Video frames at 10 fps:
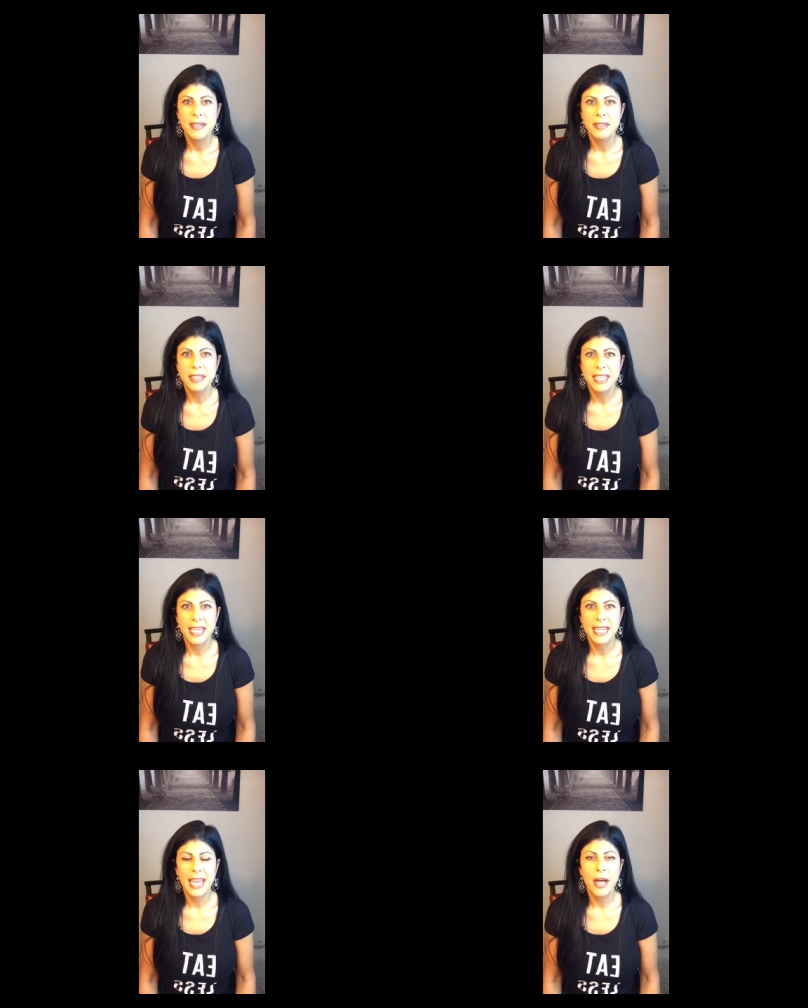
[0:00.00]

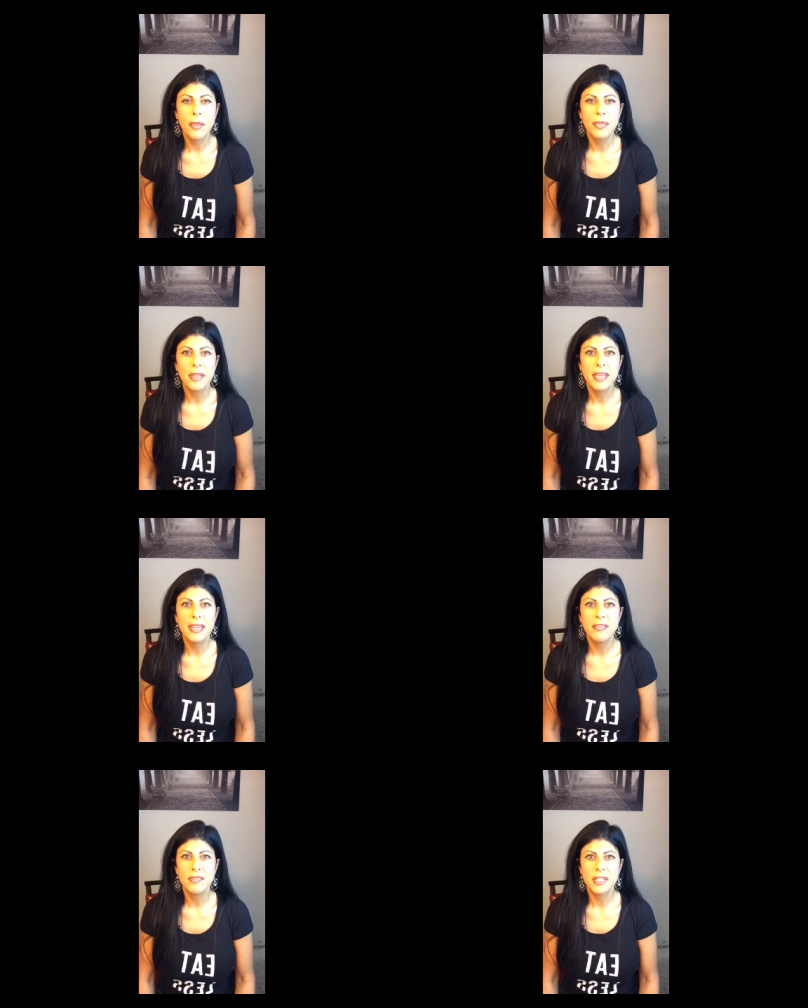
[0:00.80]
getting
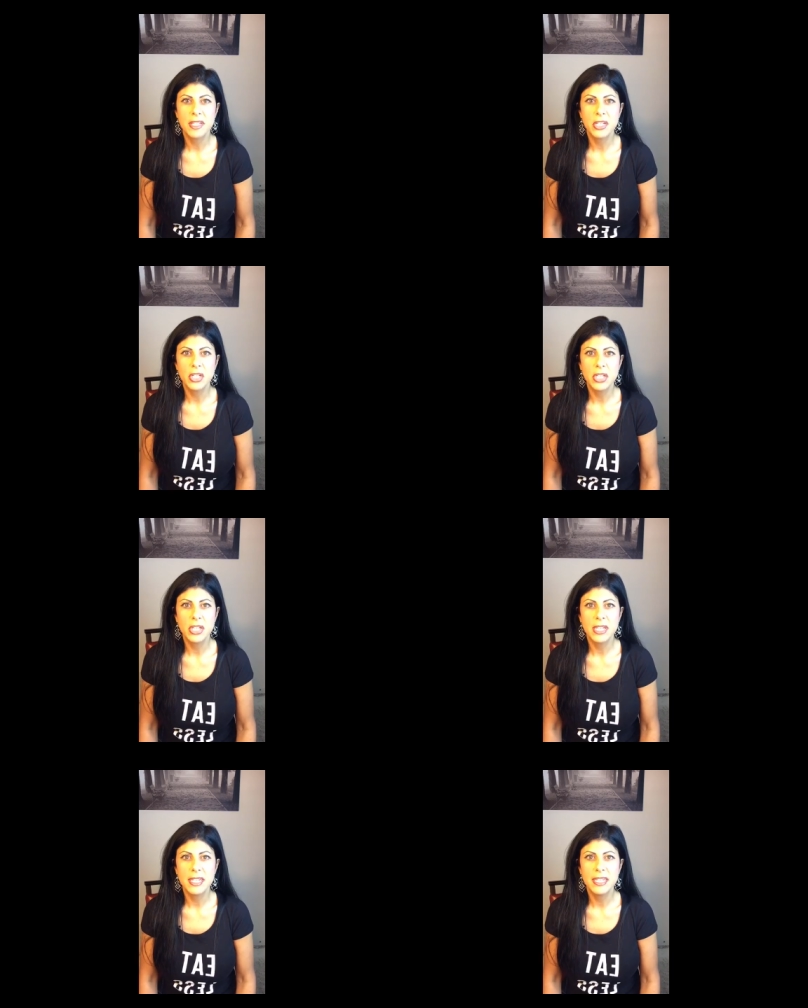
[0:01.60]
healthy, feeling
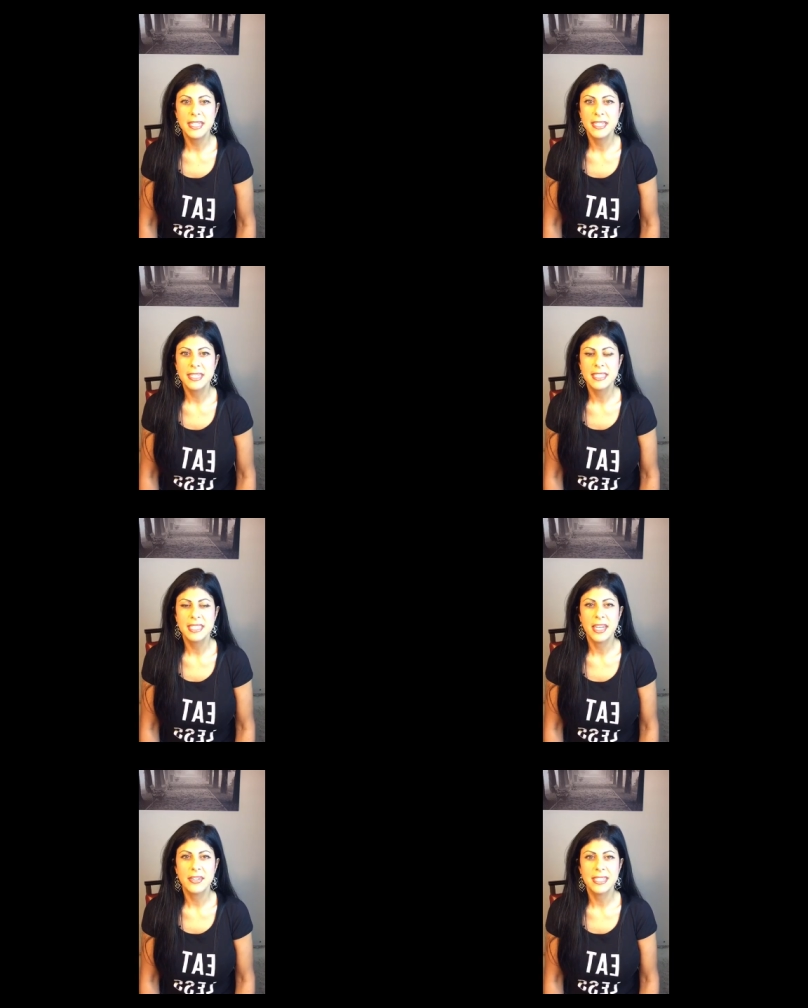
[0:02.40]
good,
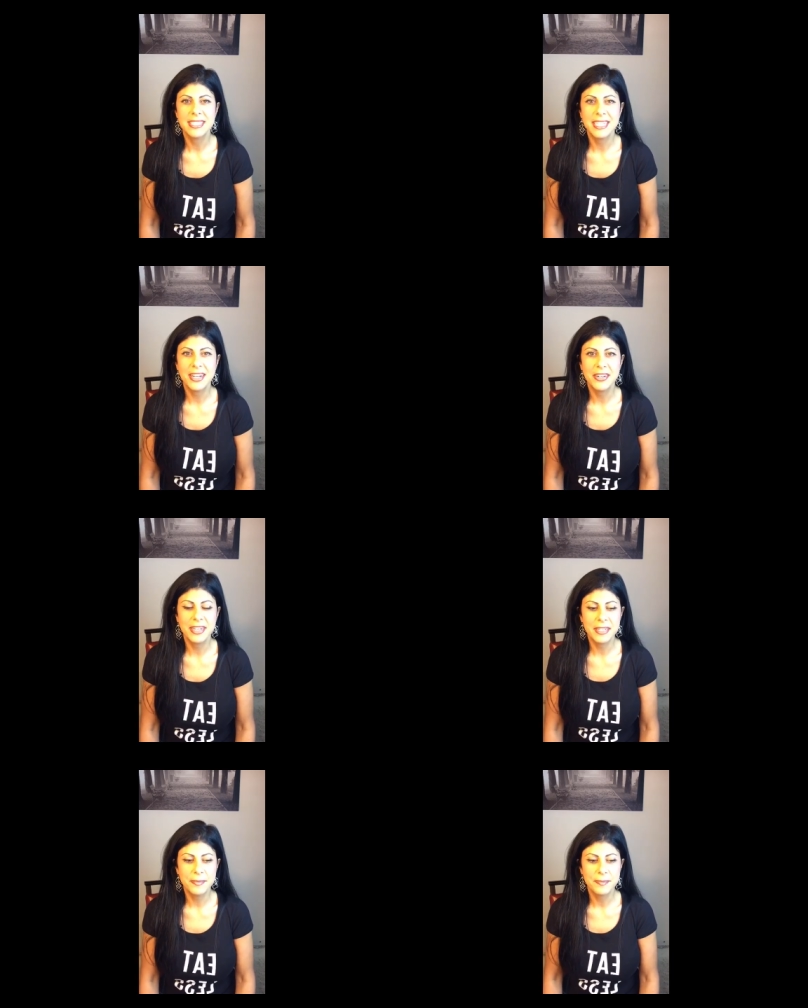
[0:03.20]
etc.,
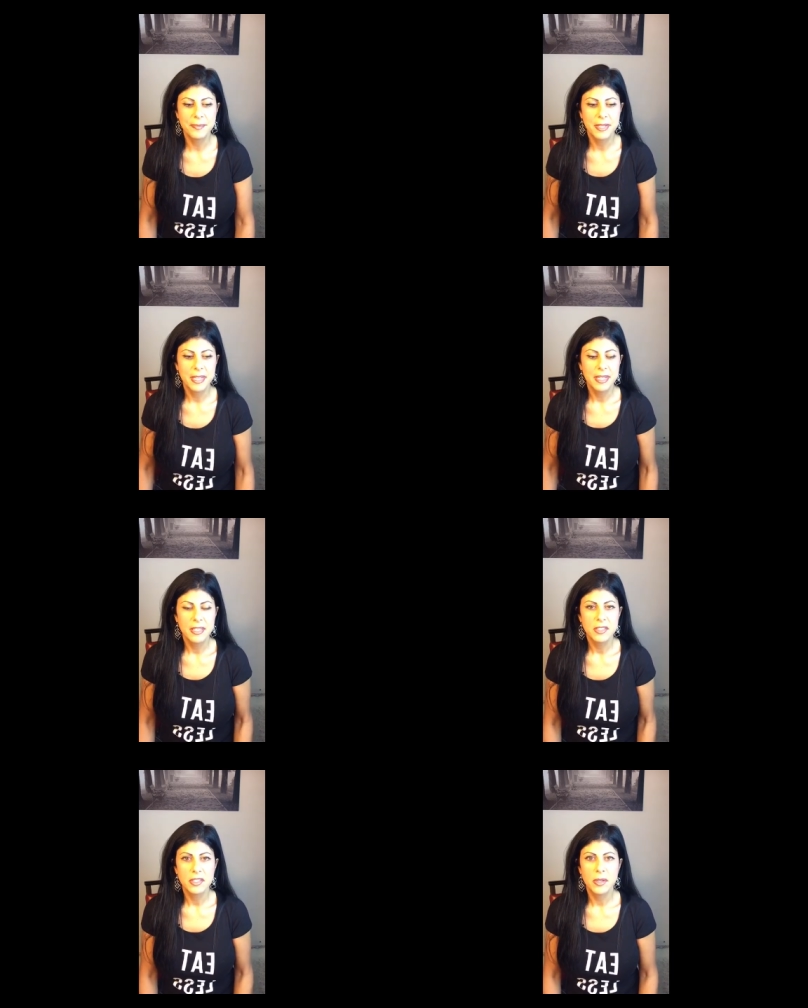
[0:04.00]
etc.
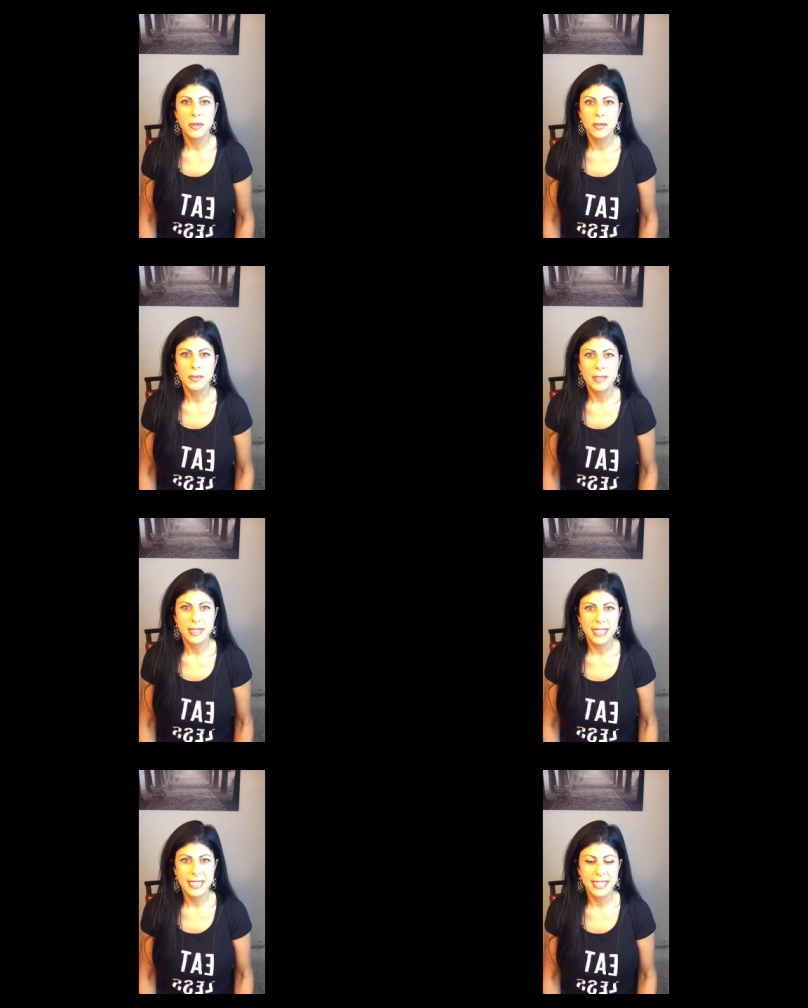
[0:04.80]
So
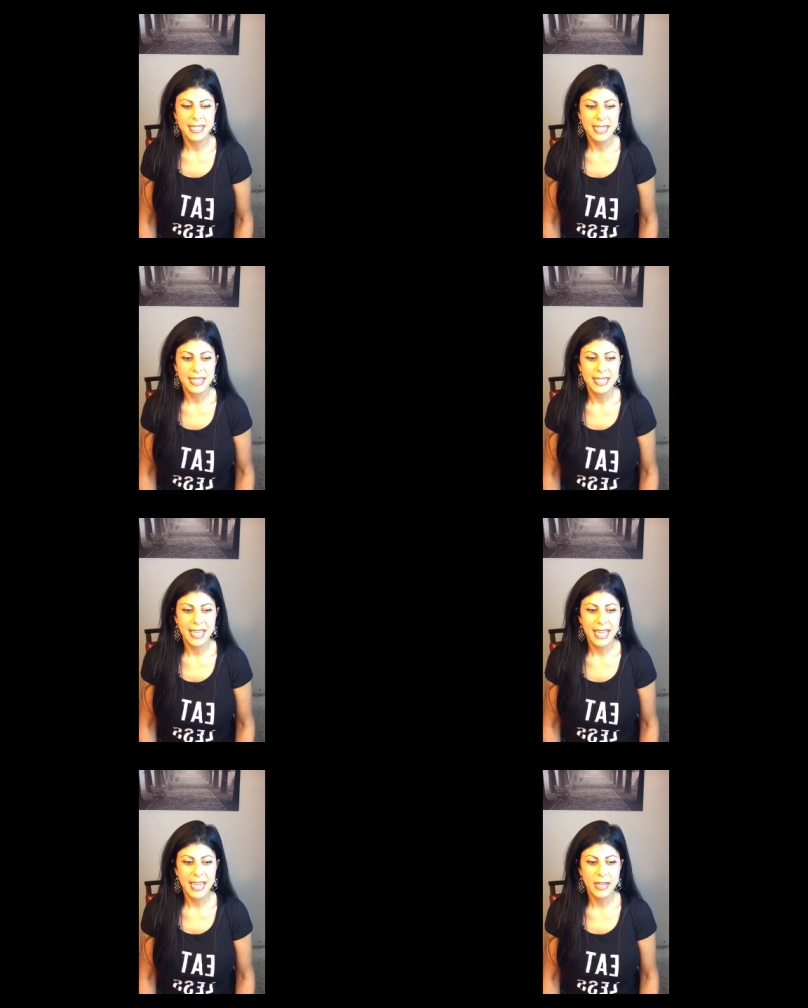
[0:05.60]

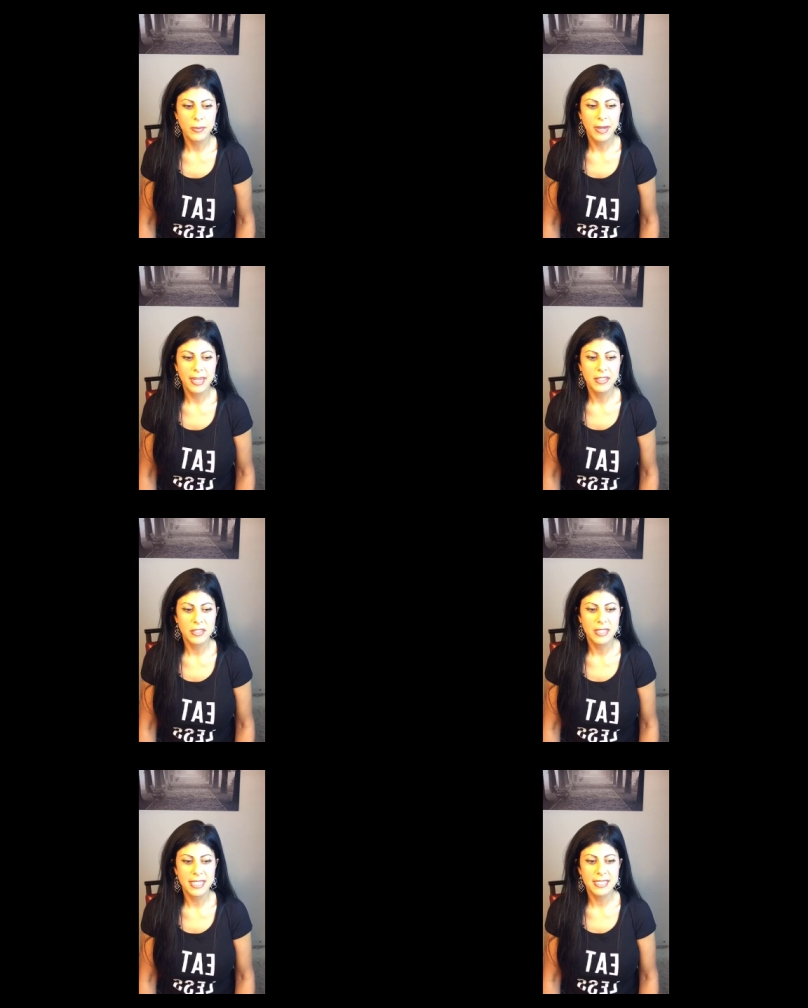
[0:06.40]
anyway,
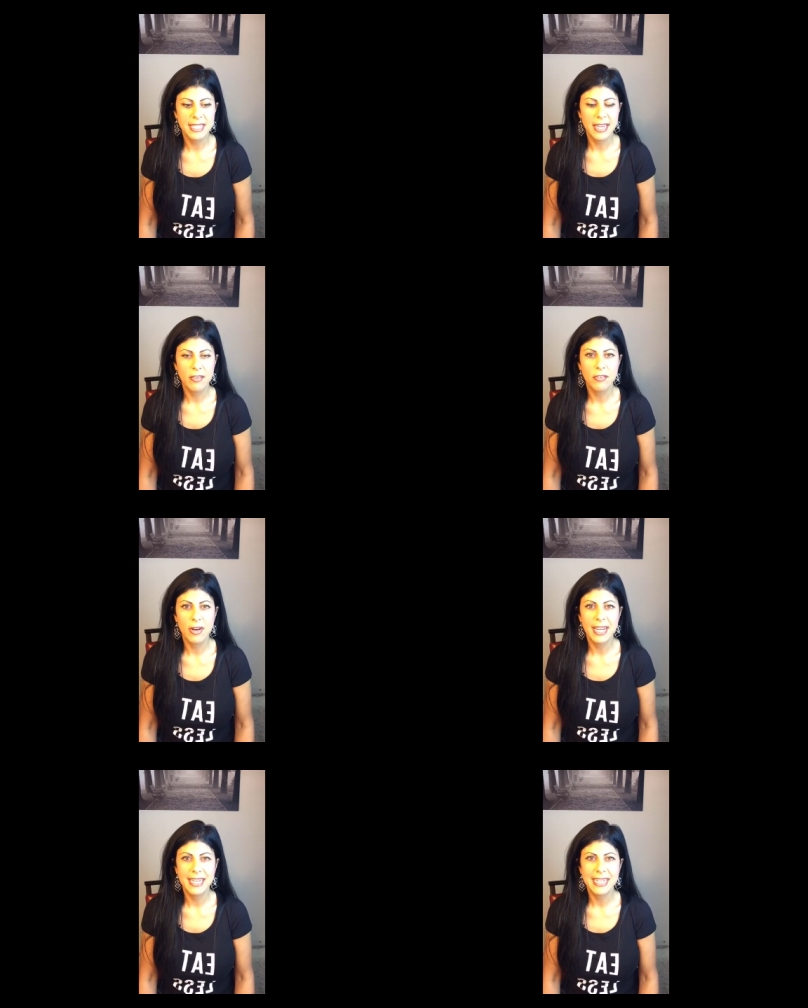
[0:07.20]
so let's get
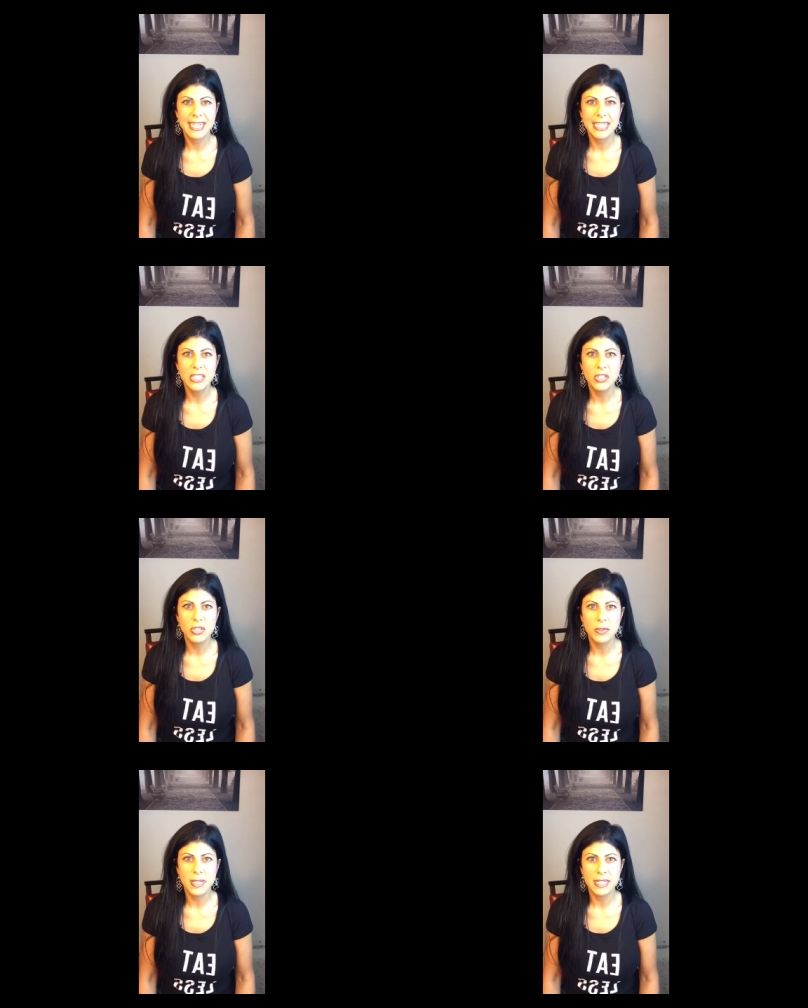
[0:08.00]
right
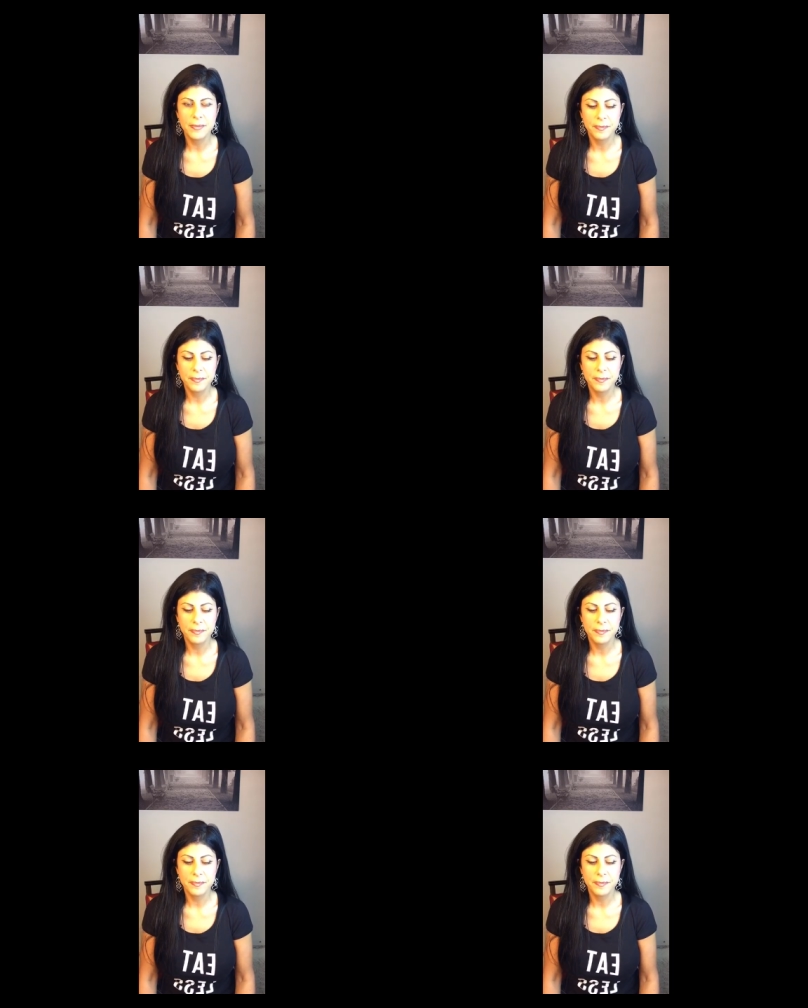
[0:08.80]
into it.